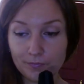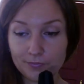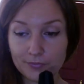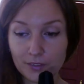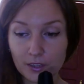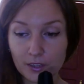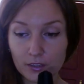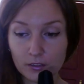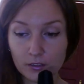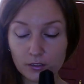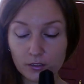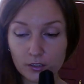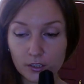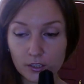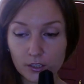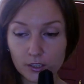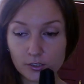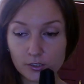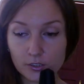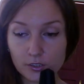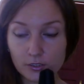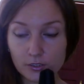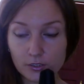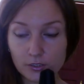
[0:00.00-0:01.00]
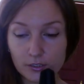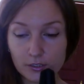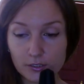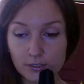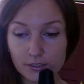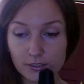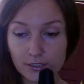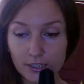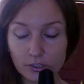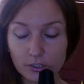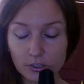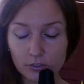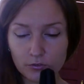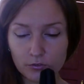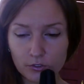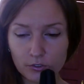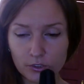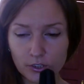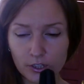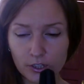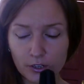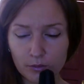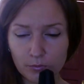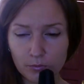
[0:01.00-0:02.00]
think it's the state of
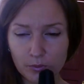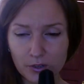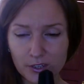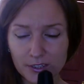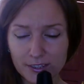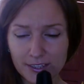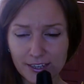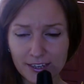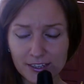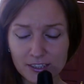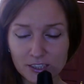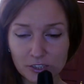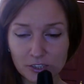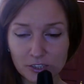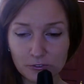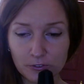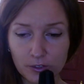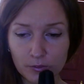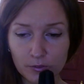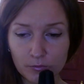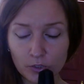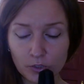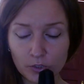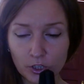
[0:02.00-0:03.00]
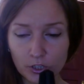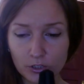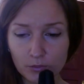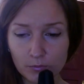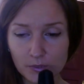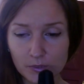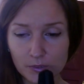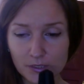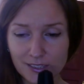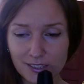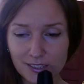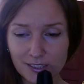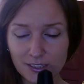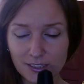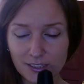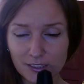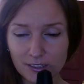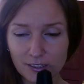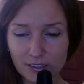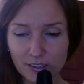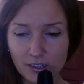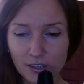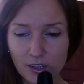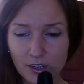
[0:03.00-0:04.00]
Uttar Pradesh, if I'm not
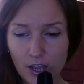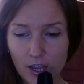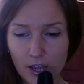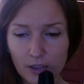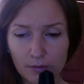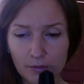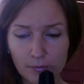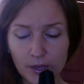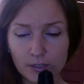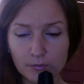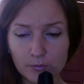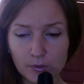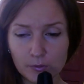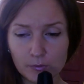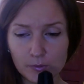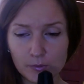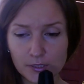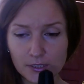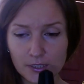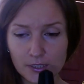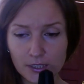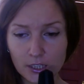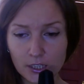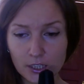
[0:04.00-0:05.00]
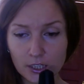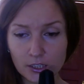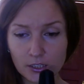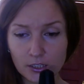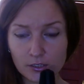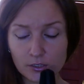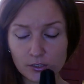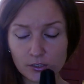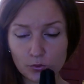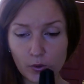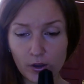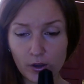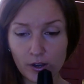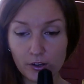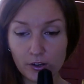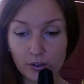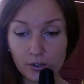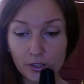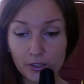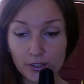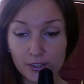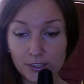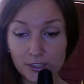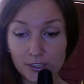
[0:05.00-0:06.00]
mistaken. I might be mistaken. It's where
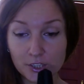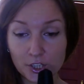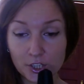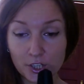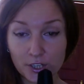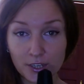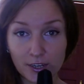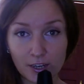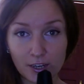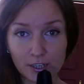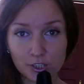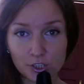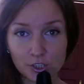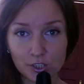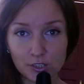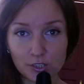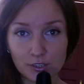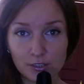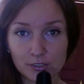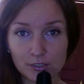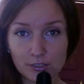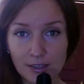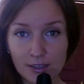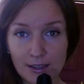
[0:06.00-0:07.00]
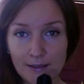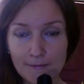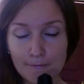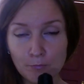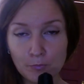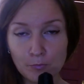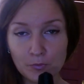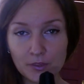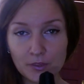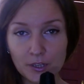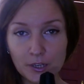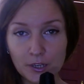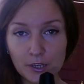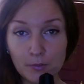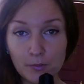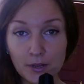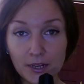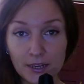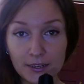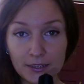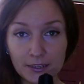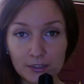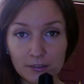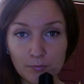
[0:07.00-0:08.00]
Rishikesh is, the
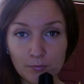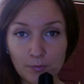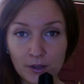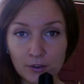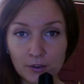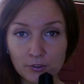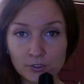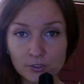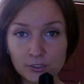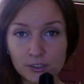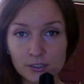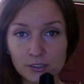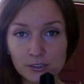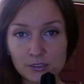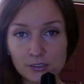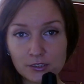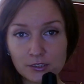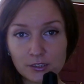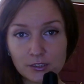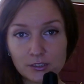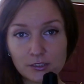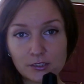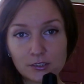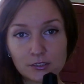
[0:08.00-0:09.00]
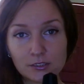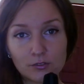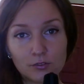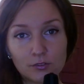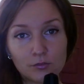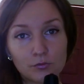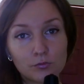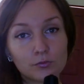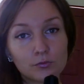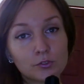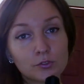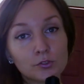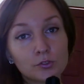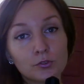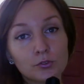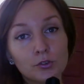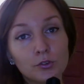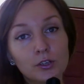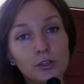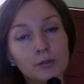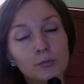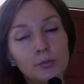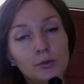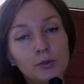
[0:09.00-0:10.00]
Himalayan mountains. It's
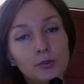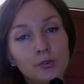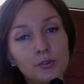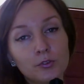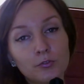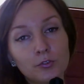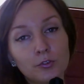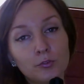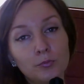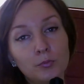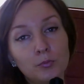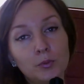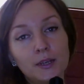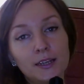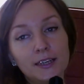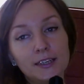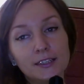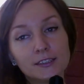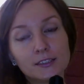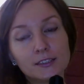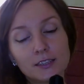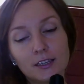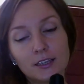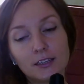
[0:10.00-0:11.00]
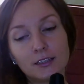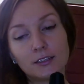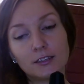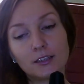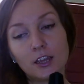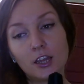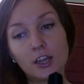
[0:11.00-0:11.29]
truly beautiful place, and